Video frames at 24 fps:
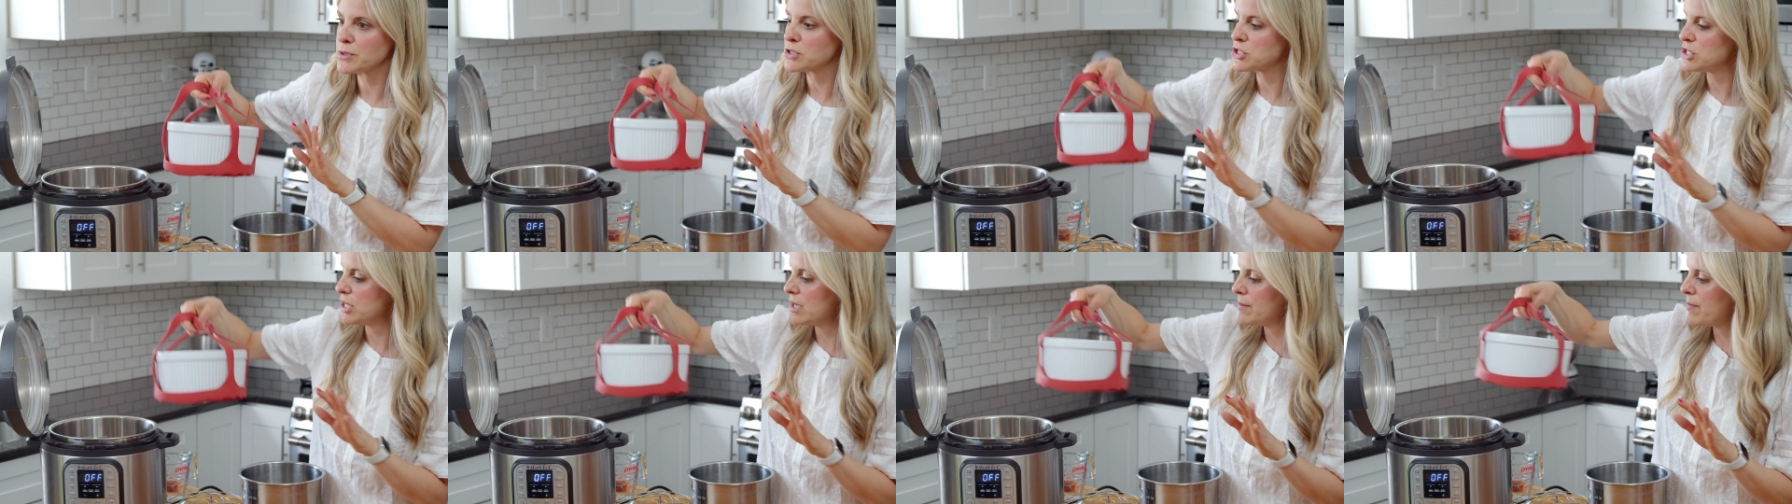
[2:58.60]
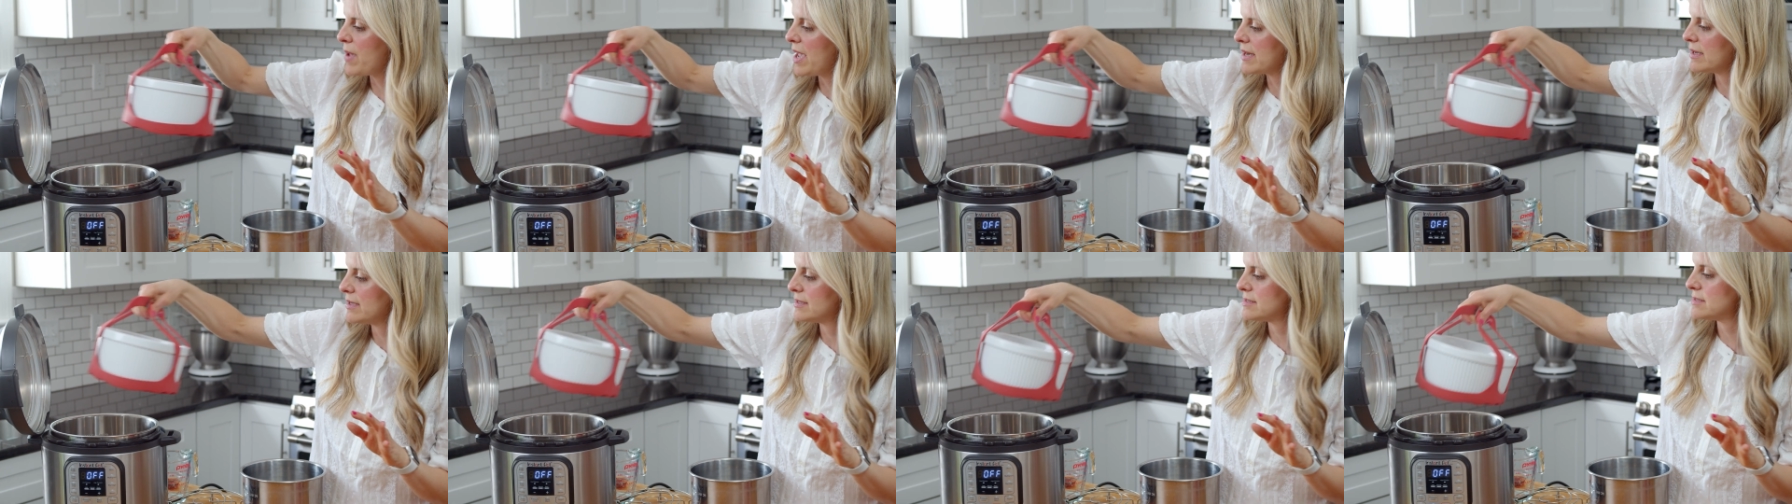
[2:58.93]
cheap
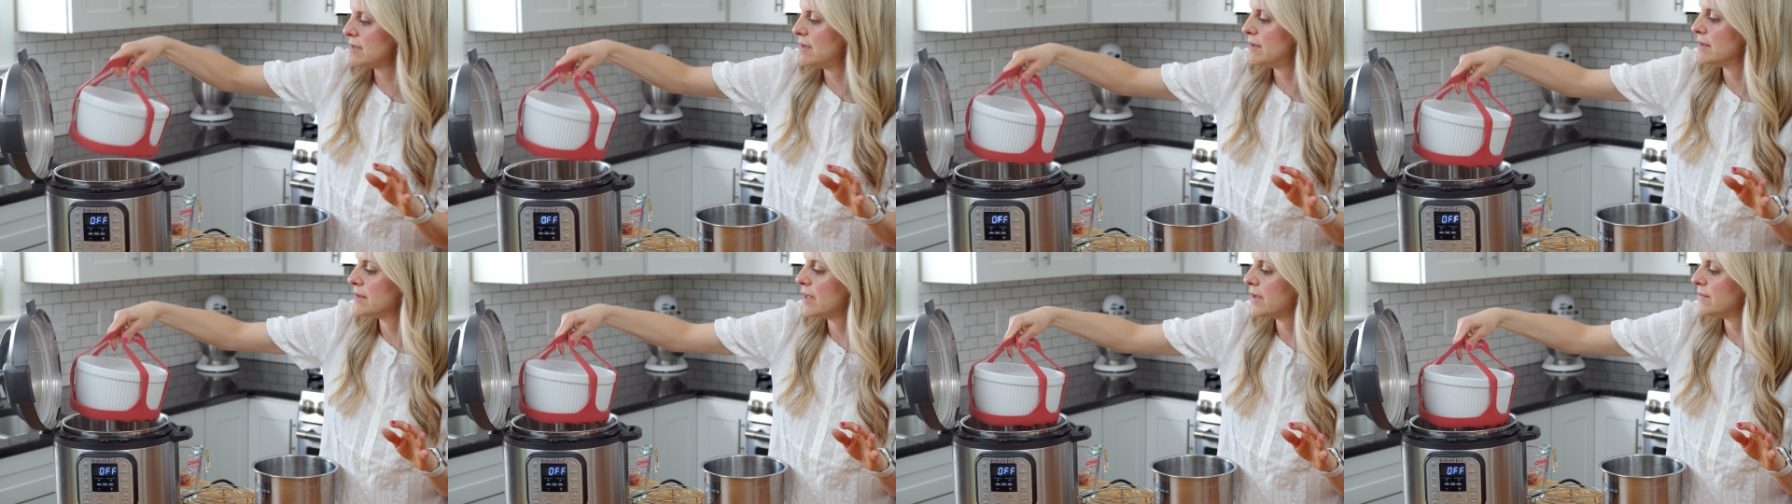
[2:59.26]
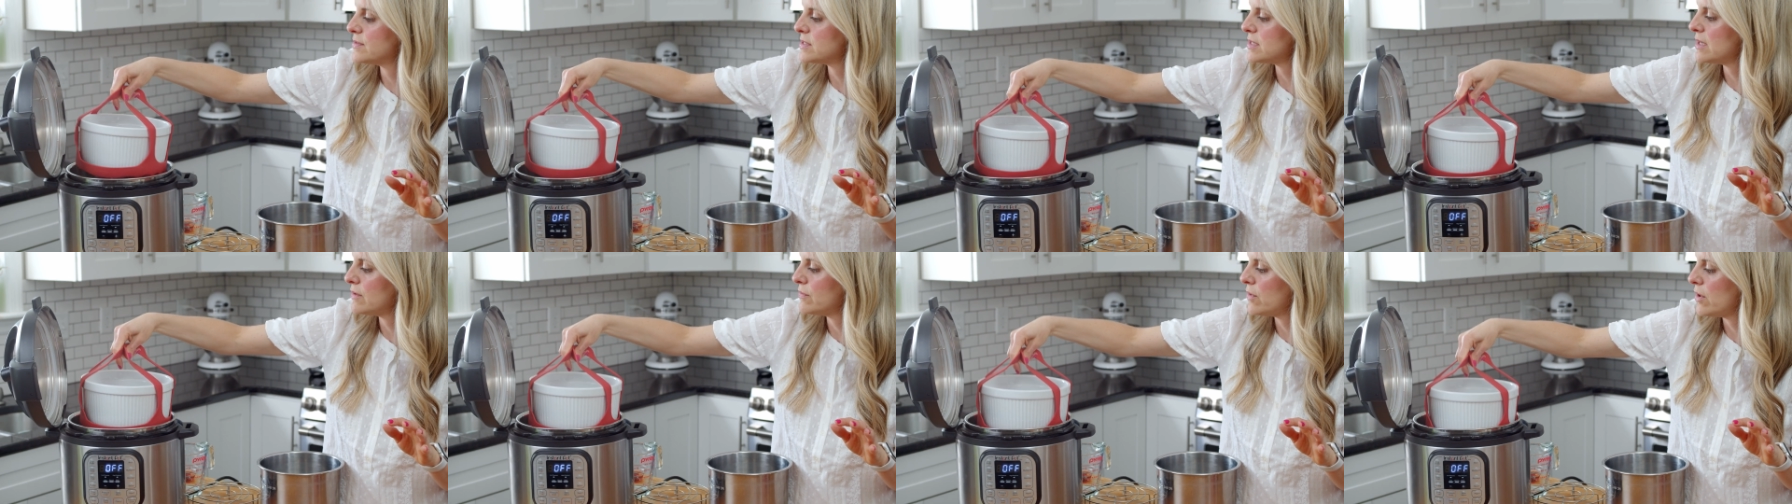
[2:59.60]
and it's a
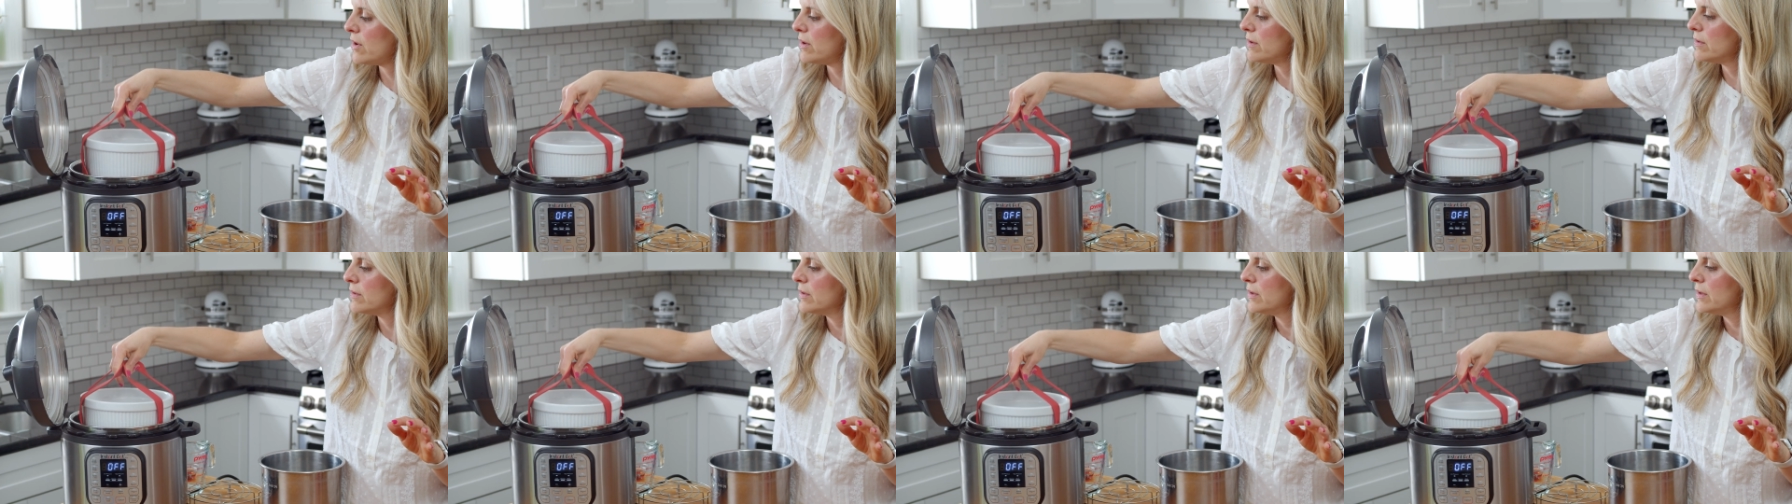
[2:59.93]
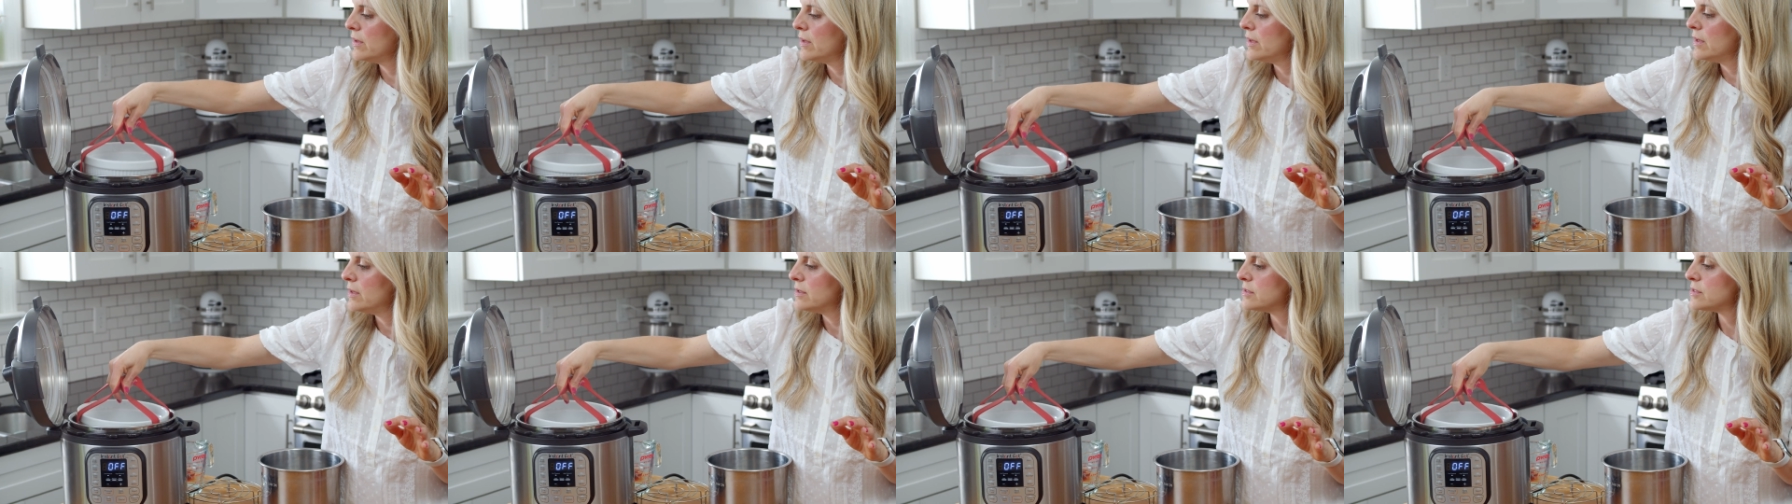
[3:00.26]
lifesaver.
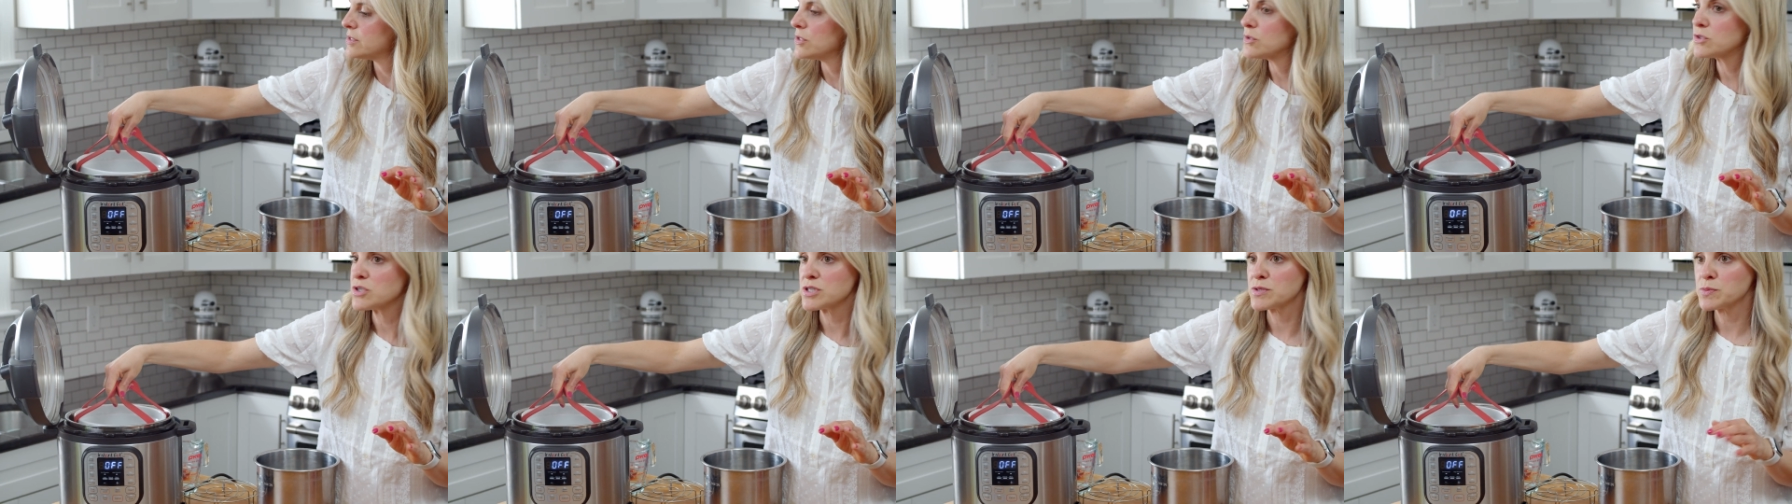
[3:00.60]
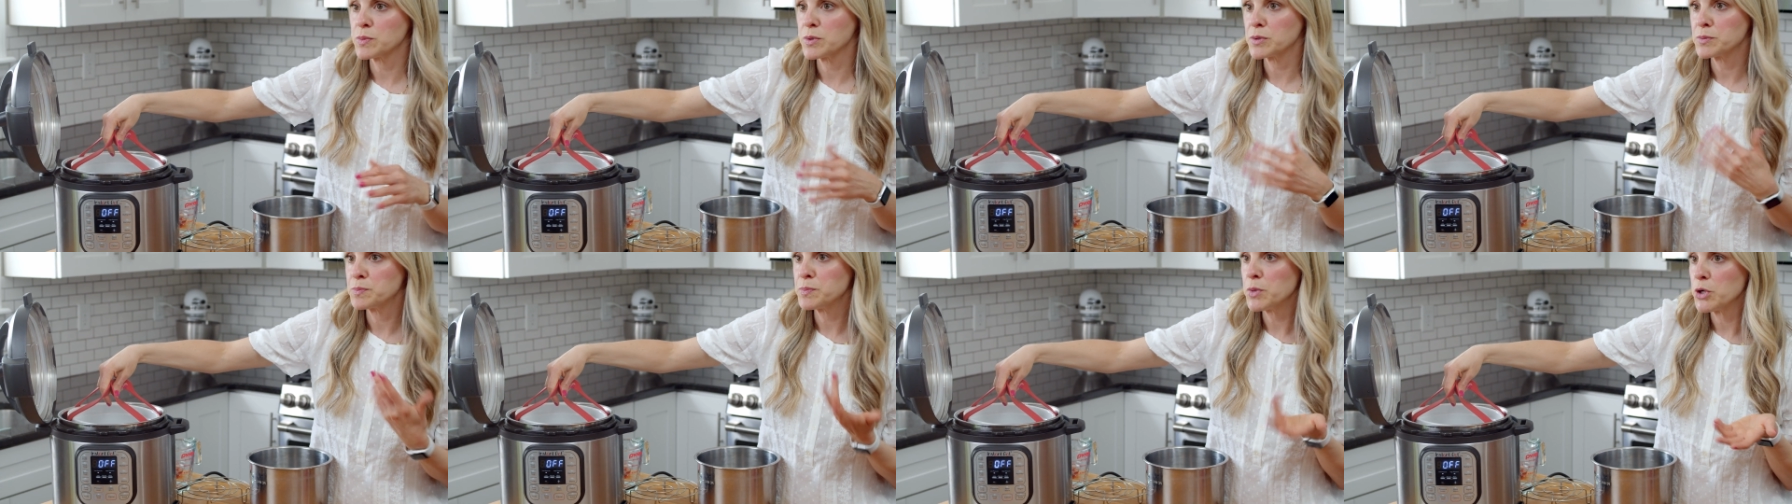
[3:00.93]
So you just
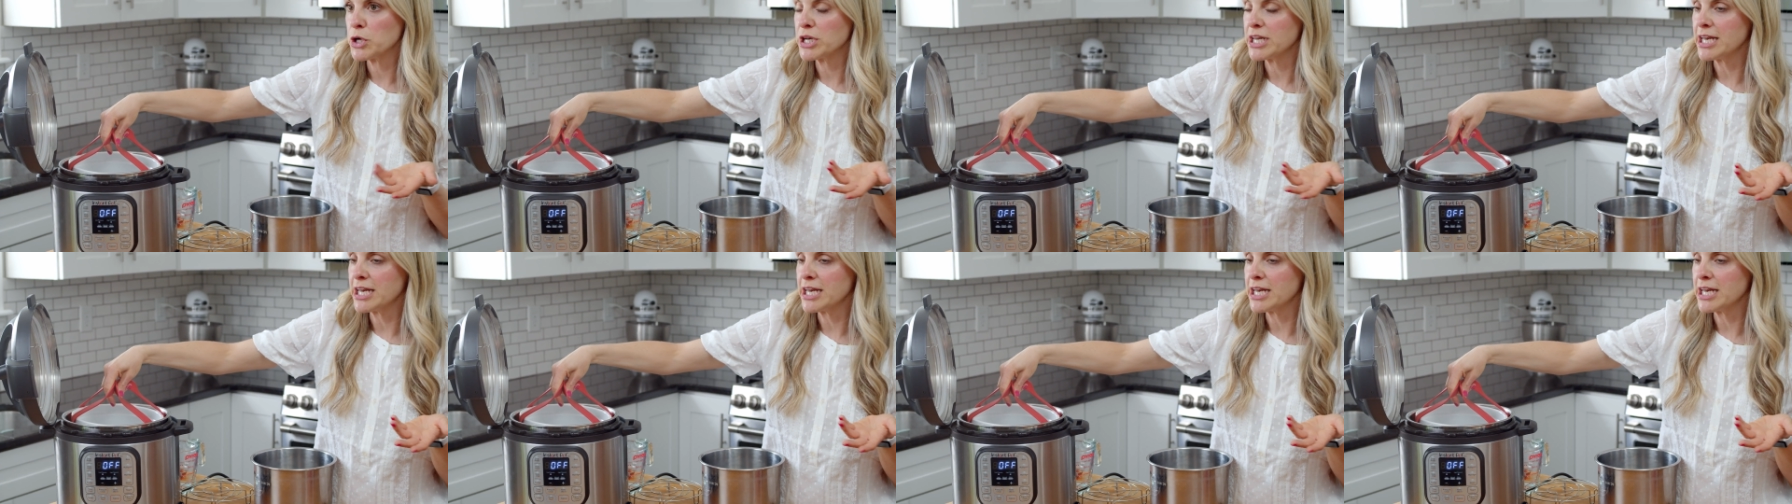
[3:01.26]
would put